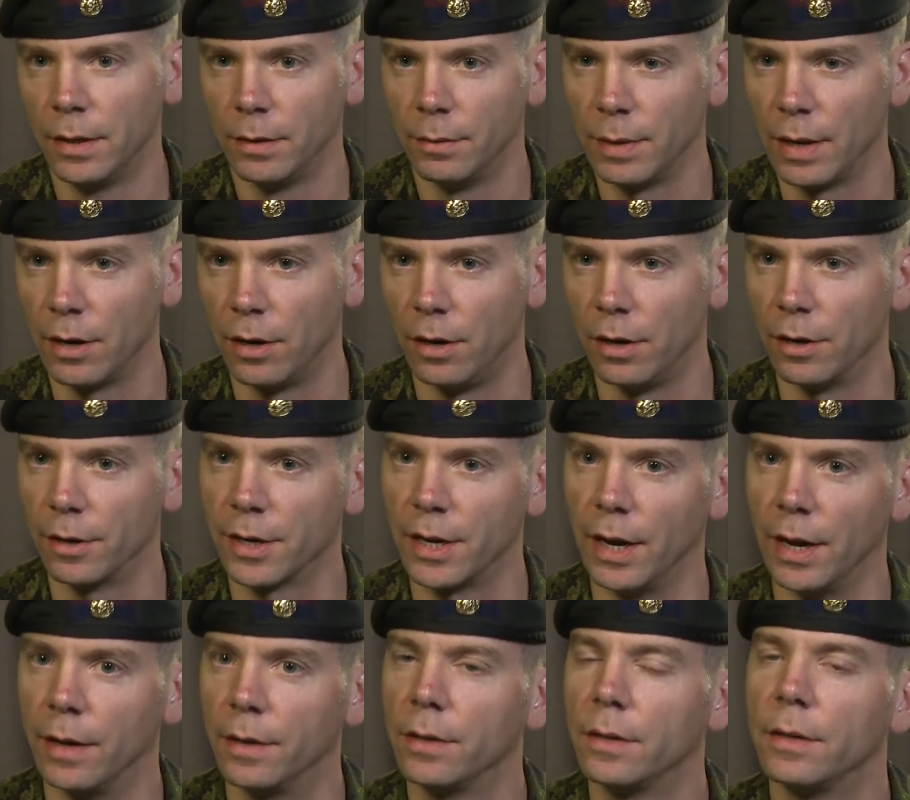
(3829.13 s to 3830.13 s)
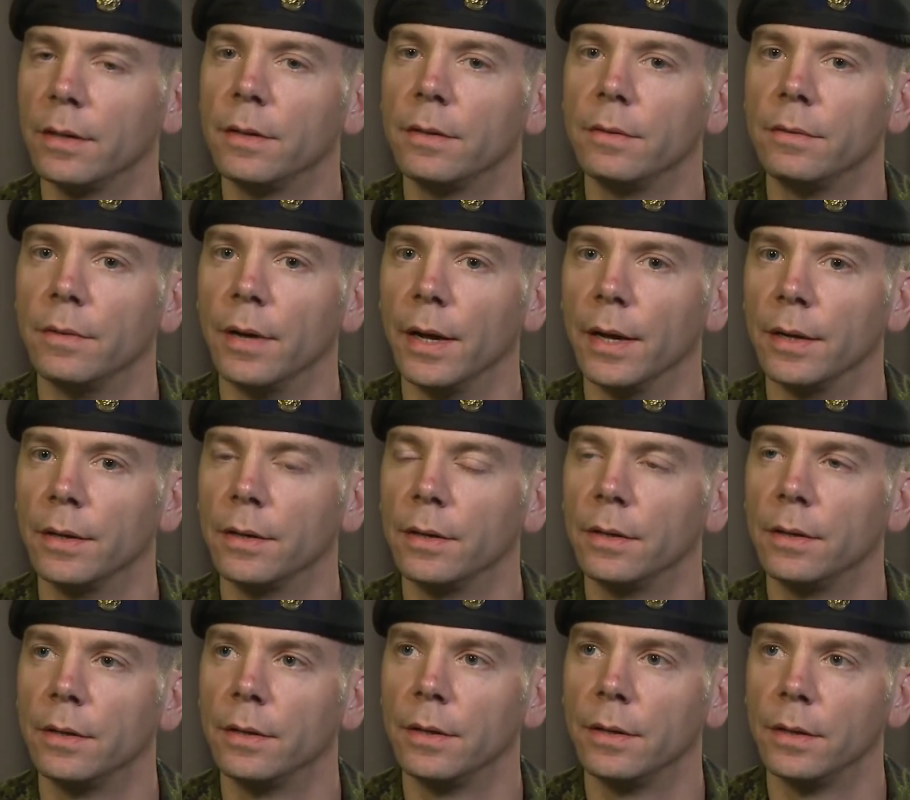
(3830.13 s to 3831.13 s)
we had all our kit, right?
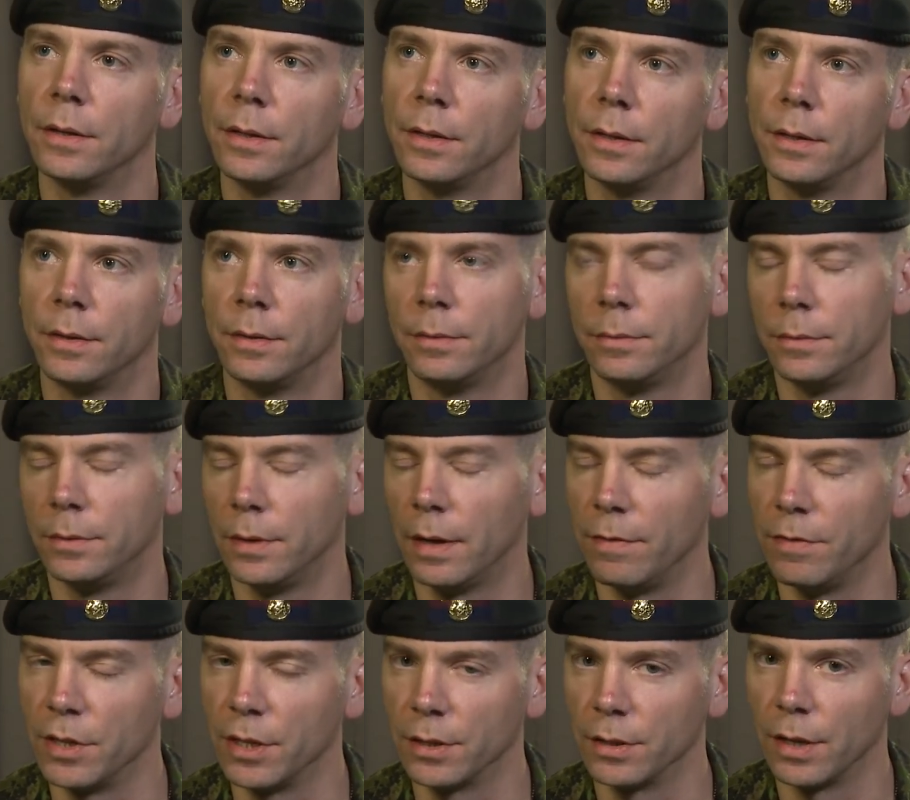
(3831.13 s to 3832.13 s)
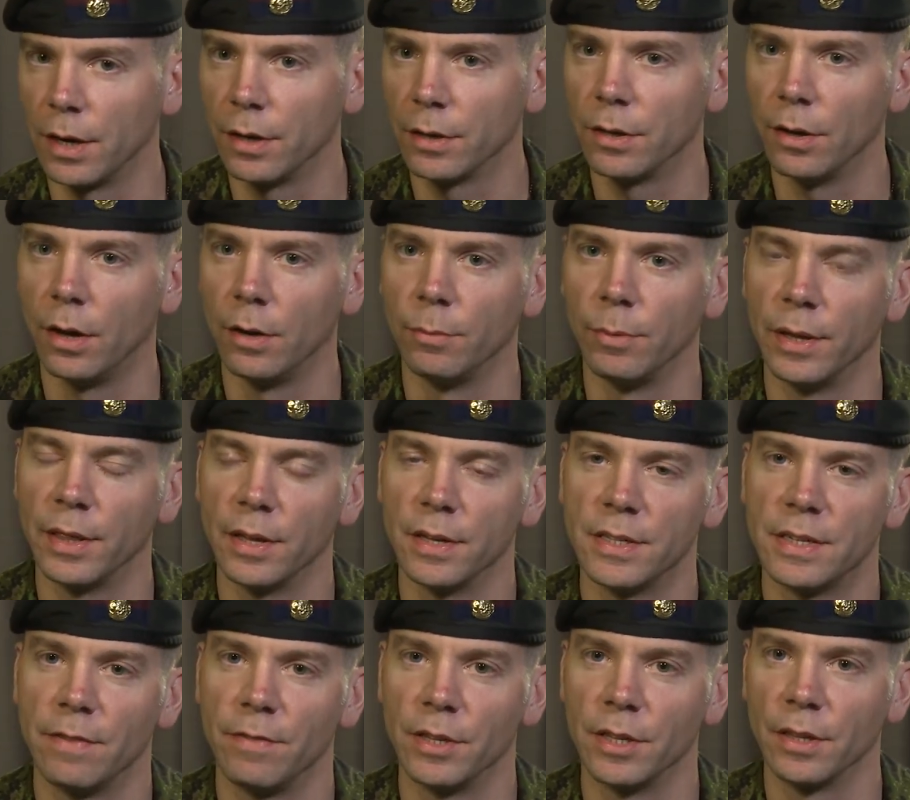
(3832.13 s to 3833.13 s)
Everything that had gone with
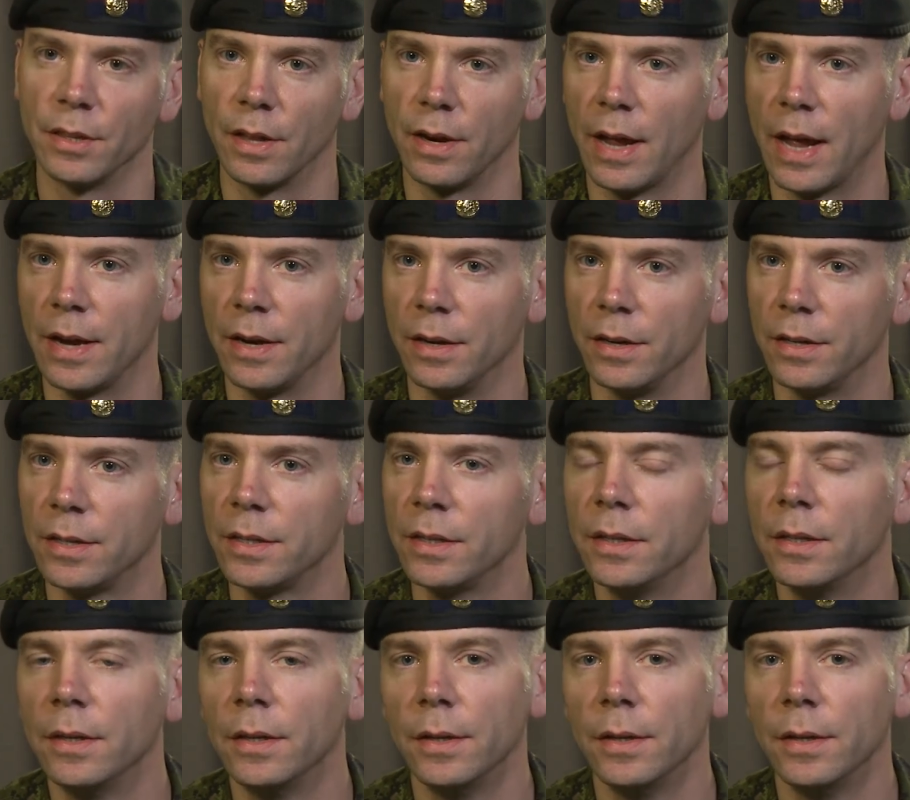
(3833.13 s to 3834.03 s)
us, everything that hadn't